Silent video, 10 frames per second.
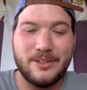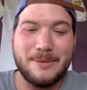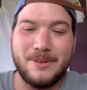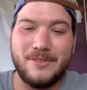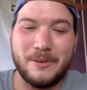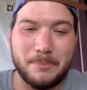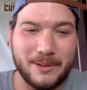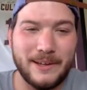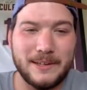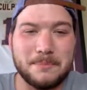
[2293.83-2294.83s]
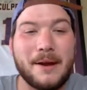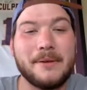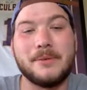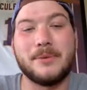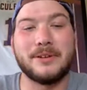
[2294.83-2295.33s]
that movie plays
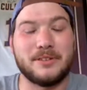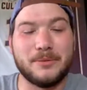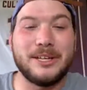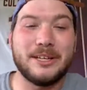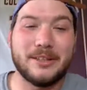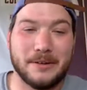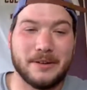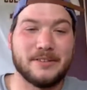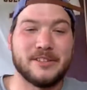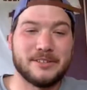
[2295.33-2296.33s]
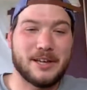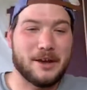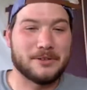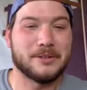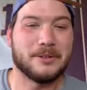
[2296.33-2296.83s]
probably once a week in, in this
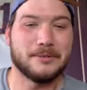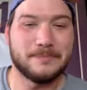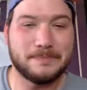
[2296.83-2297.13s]
household.